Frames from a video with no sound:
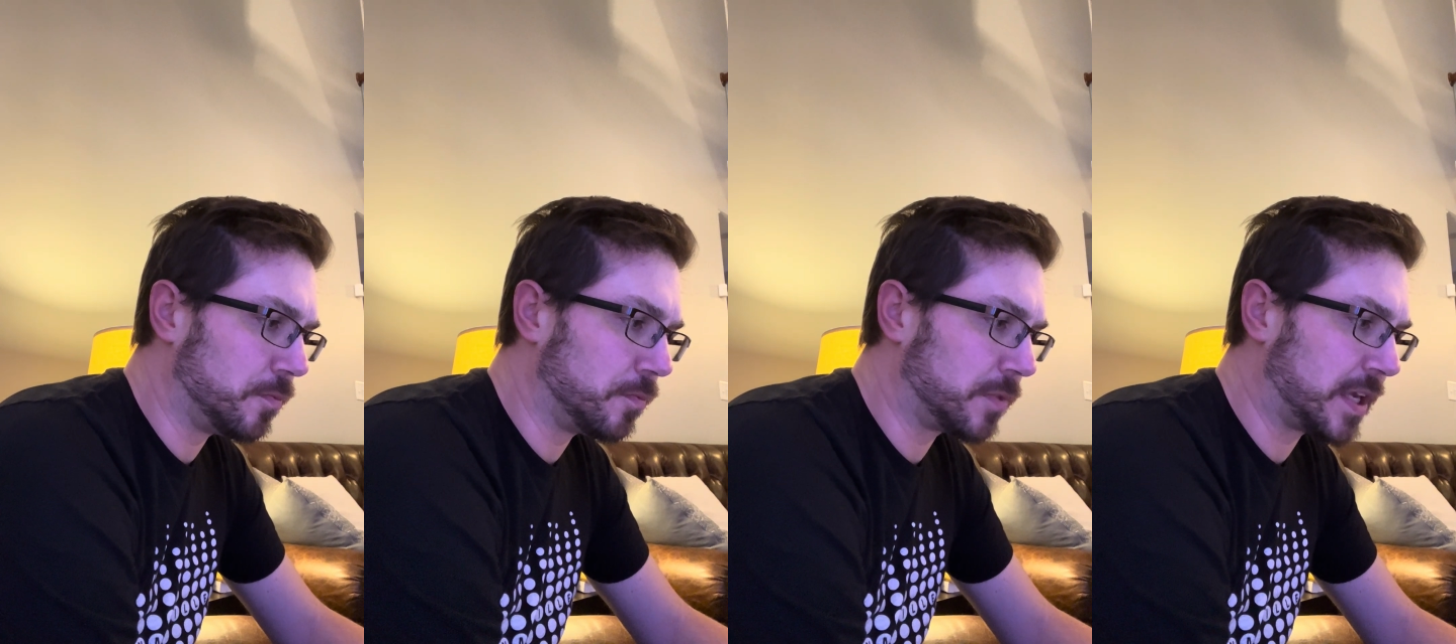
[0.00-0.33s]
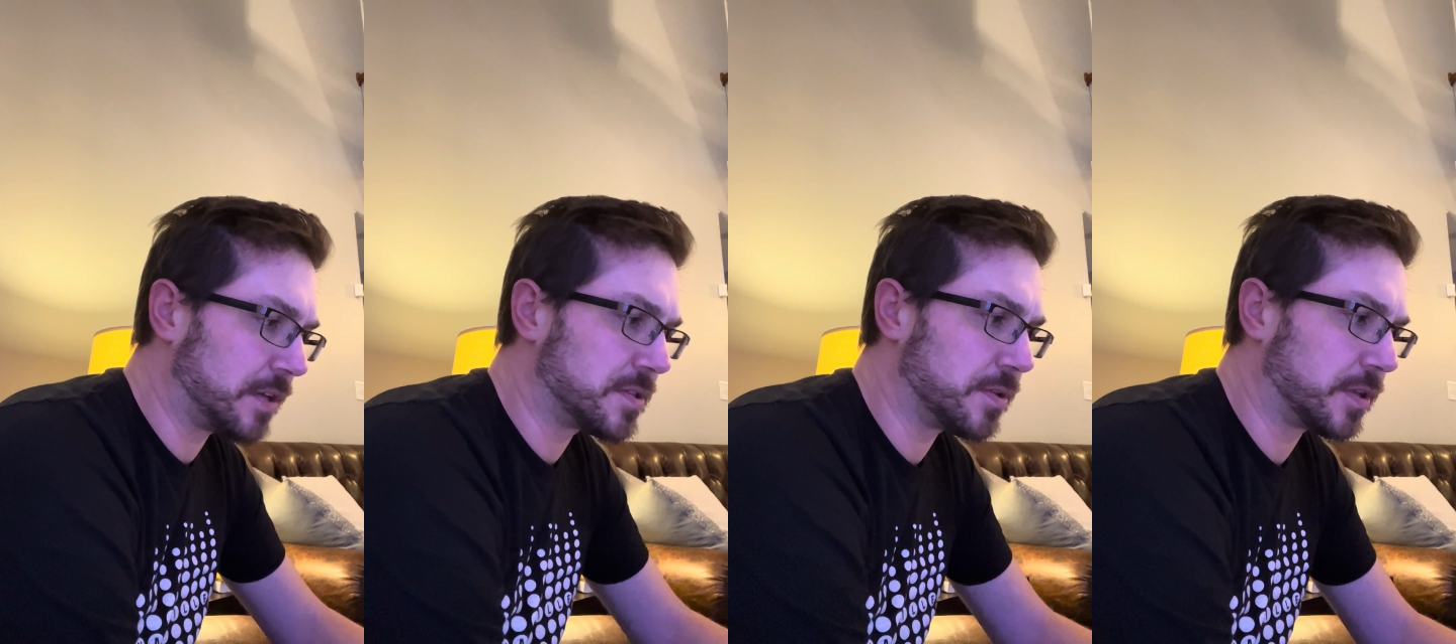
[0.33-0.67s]

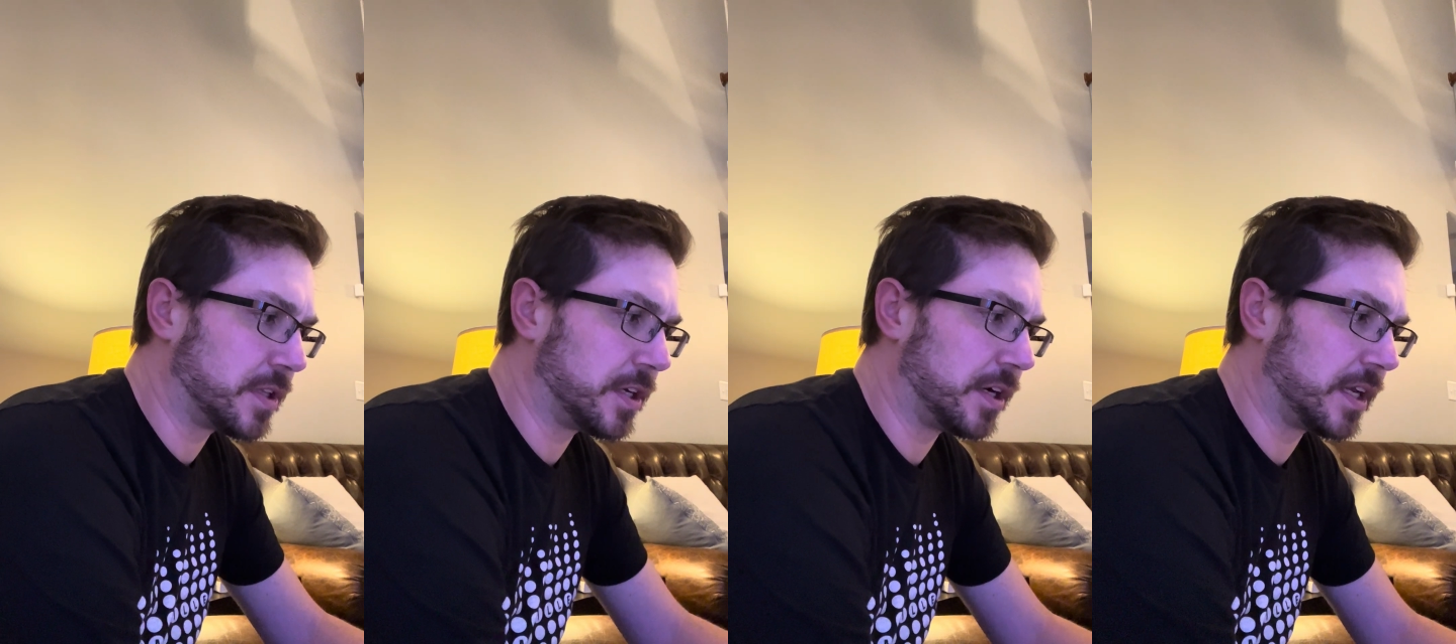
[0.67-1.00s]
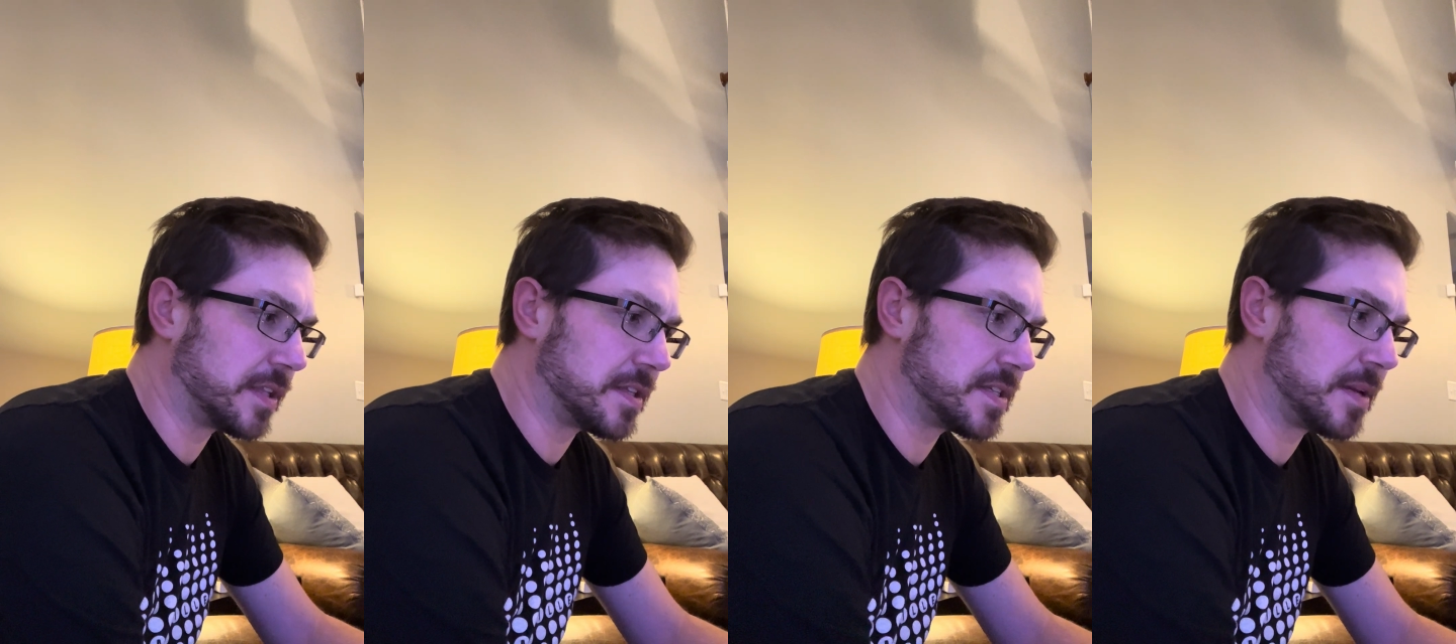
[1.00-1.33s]
Counsel and Clarity
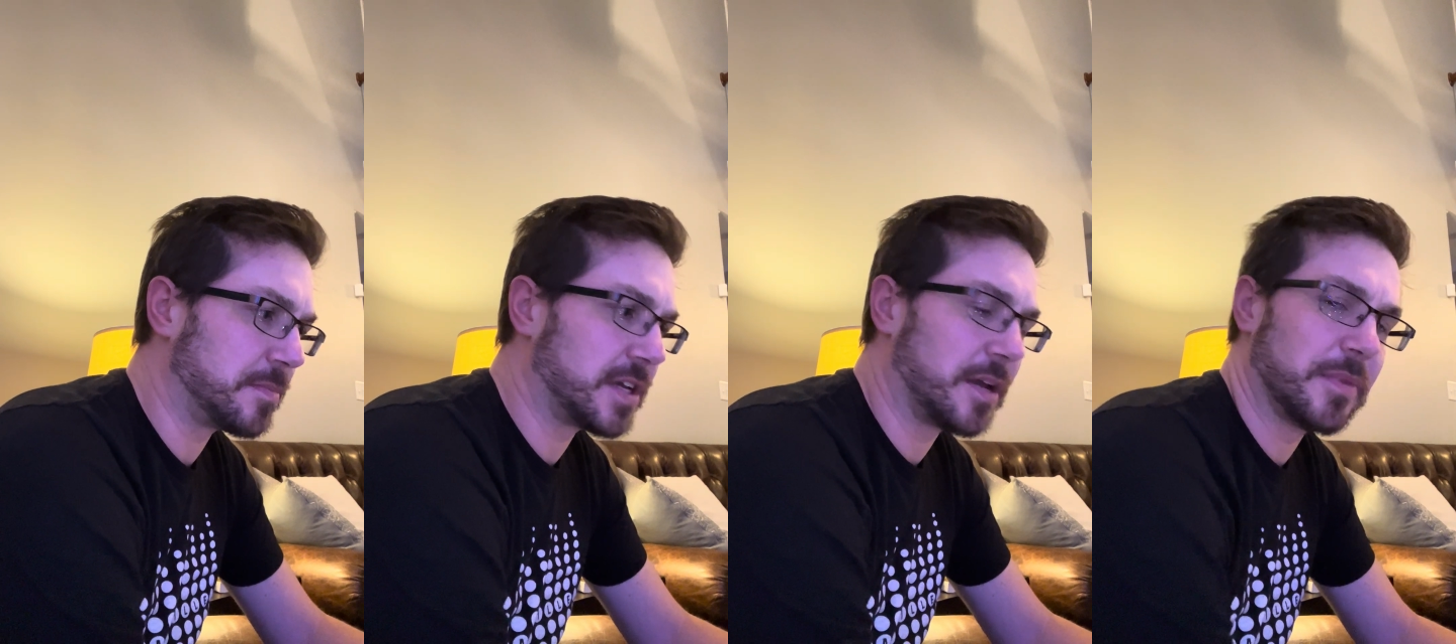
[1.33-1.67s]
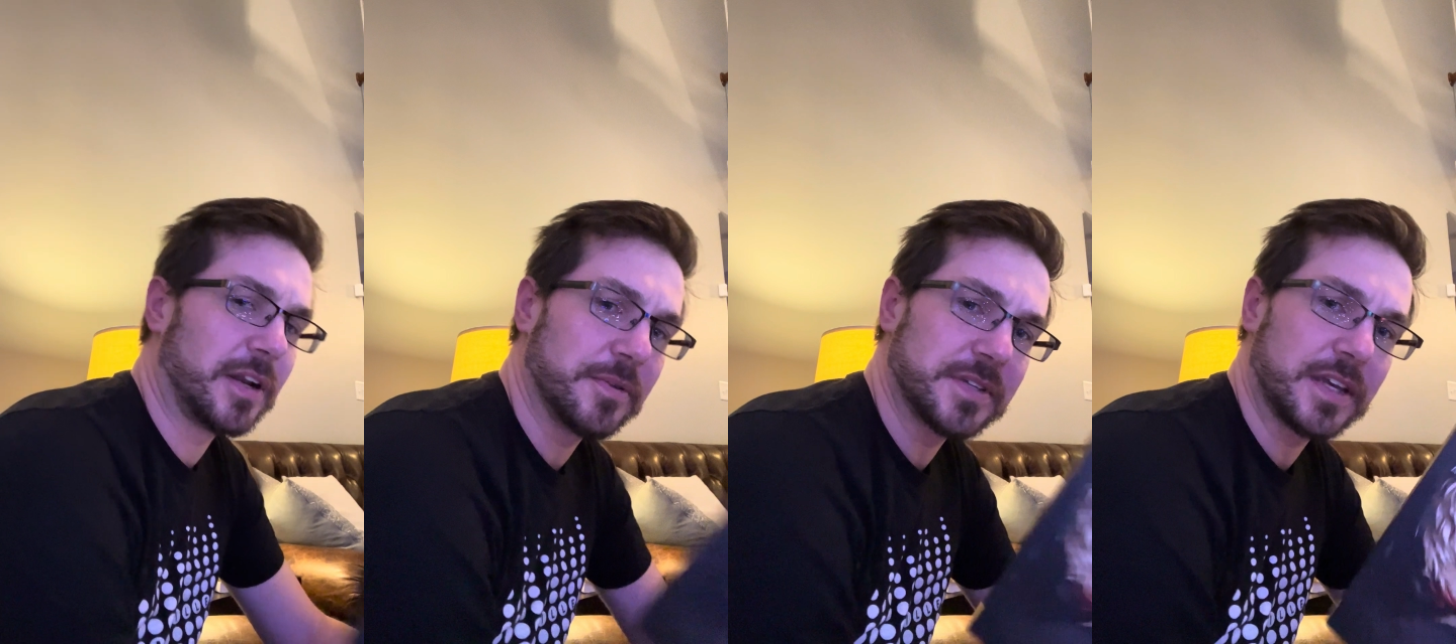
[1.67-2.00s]
at the same time
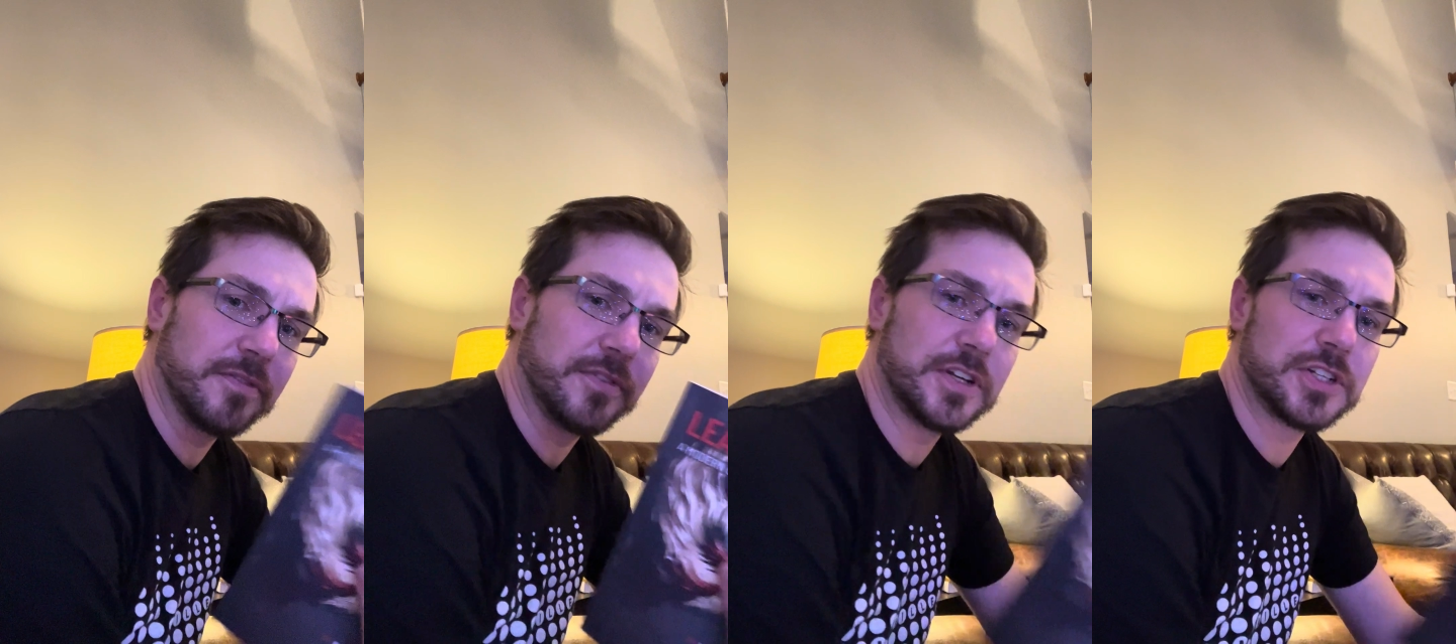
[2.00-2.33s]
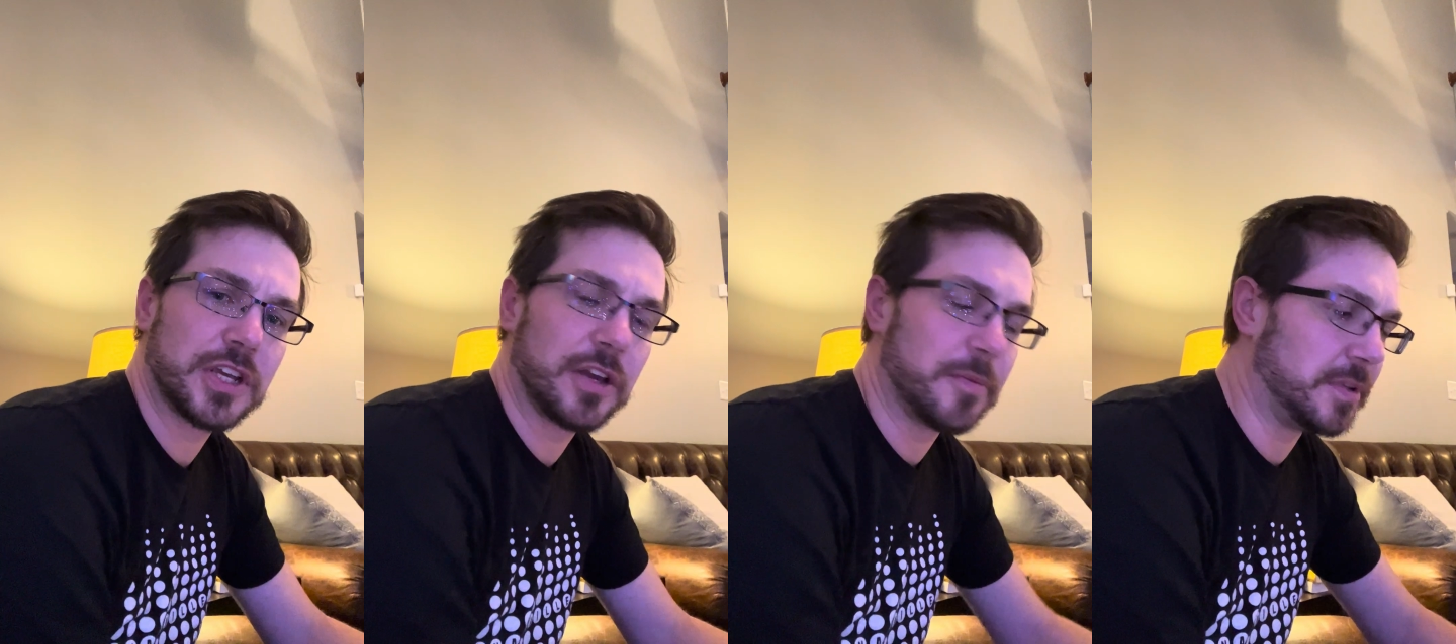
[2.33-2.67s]
that I was kind of
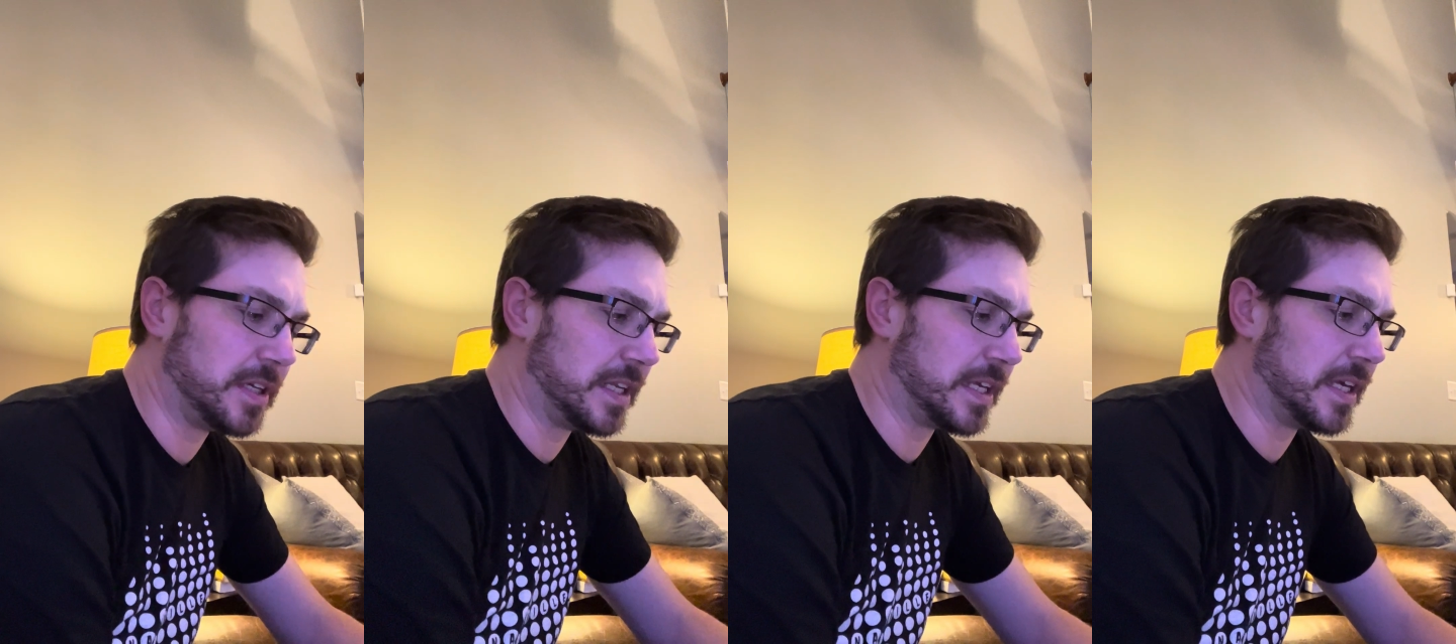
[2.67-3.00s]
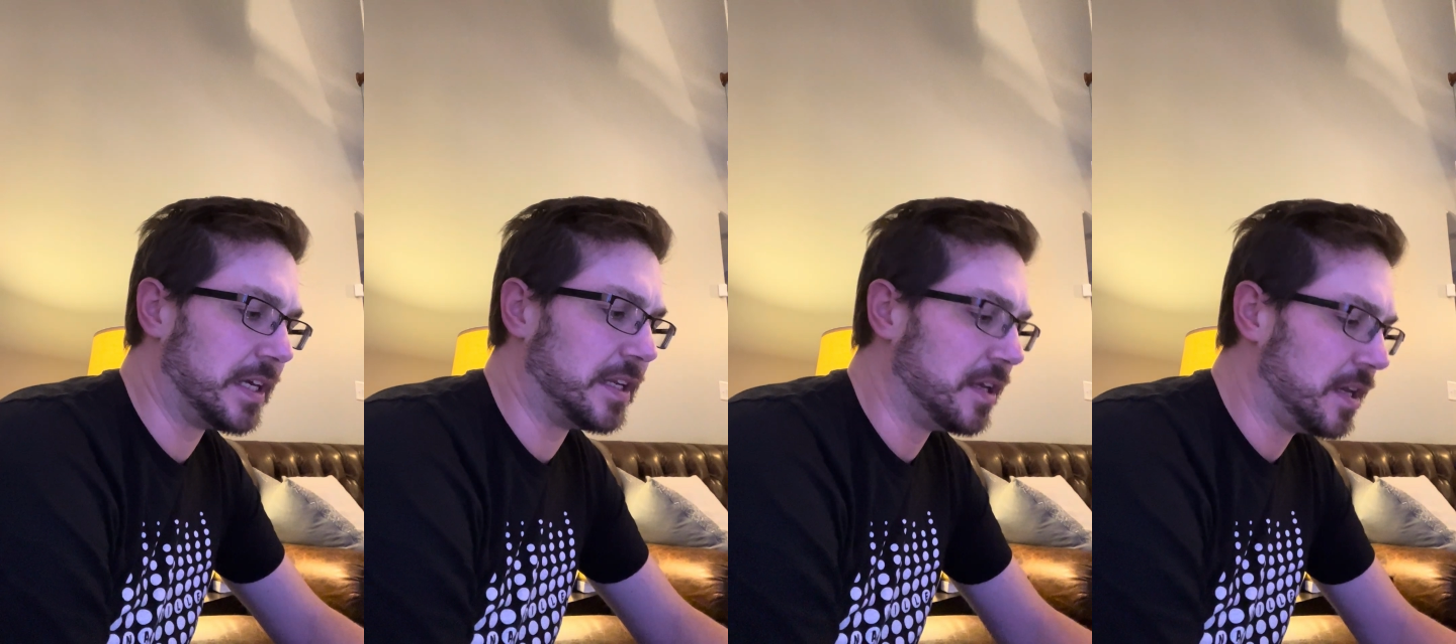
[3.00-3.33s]
finishing up Lead
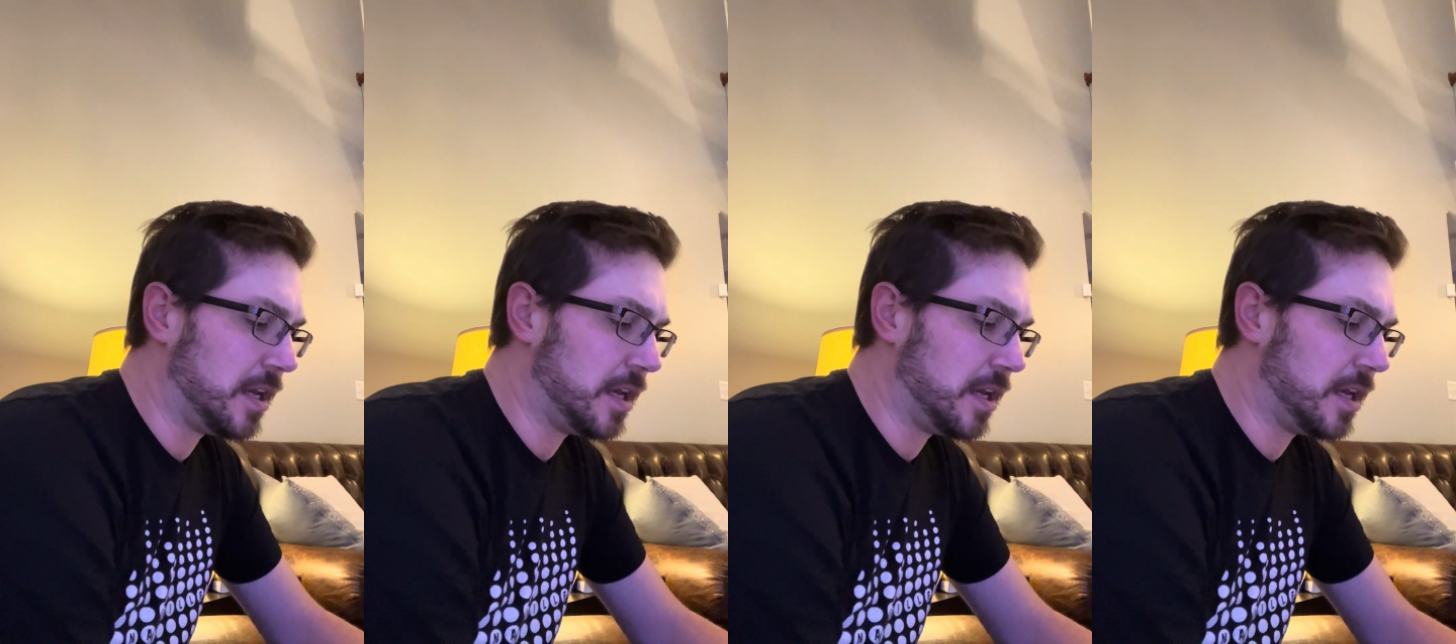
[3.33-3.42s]
Again